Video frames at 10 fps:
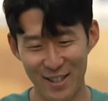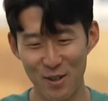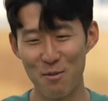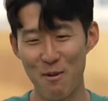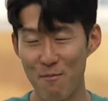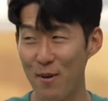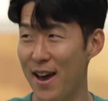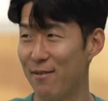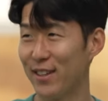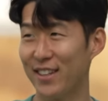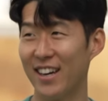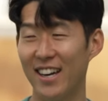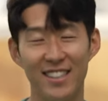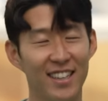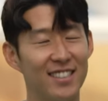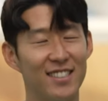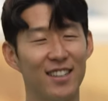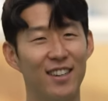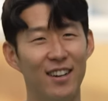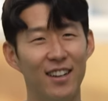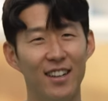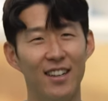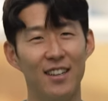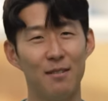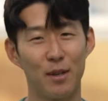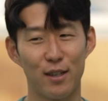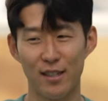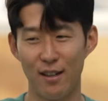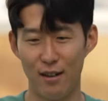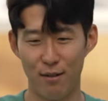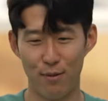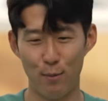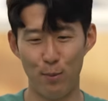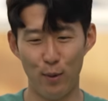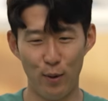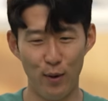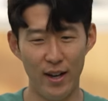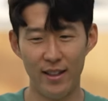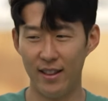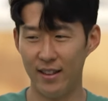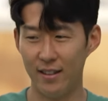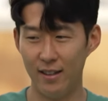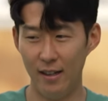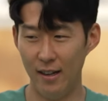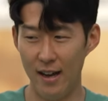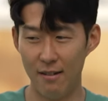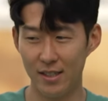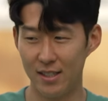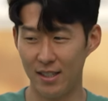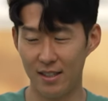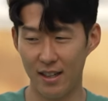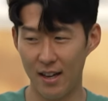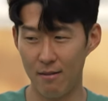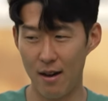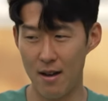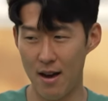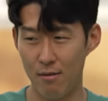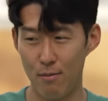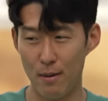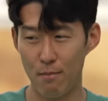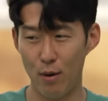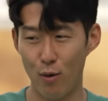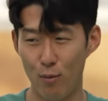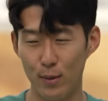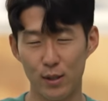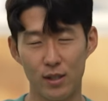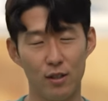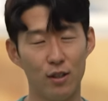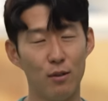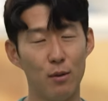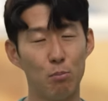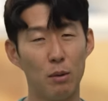I do remember everything, I think. So because I love football and every single game I, I, remember almost you know when